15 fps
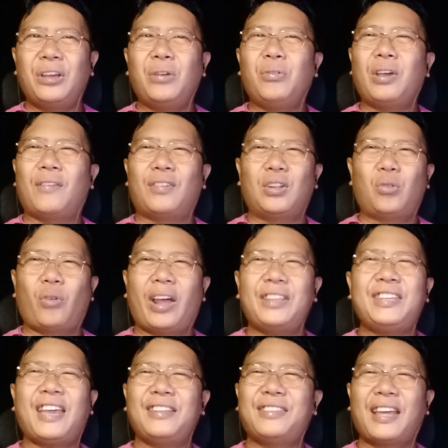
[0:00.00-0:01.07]
we have
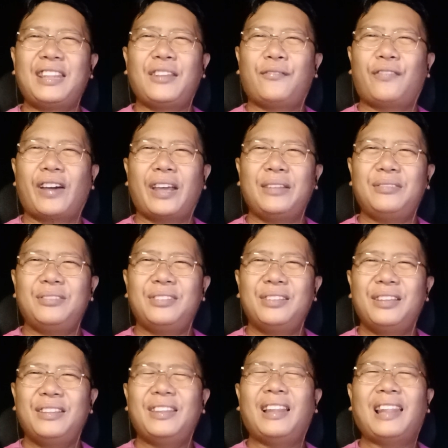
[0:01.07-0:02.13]
already identified
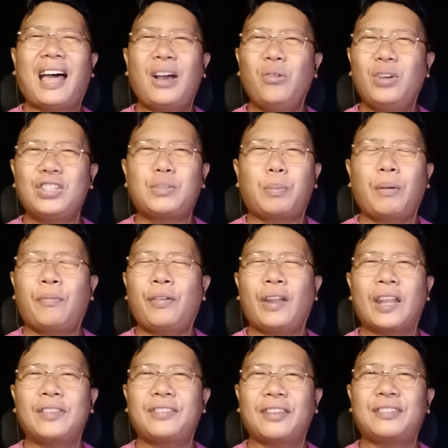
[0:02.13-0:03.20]
the language
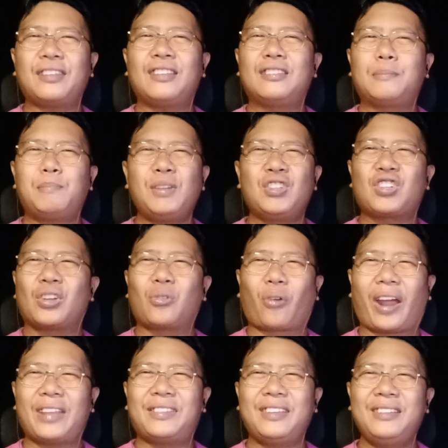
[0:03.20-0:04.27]
preferences in speech and
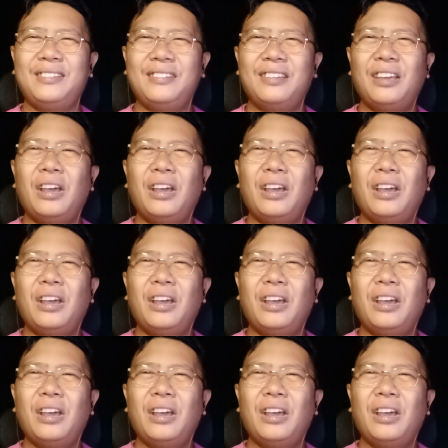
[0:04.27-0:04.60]
writing.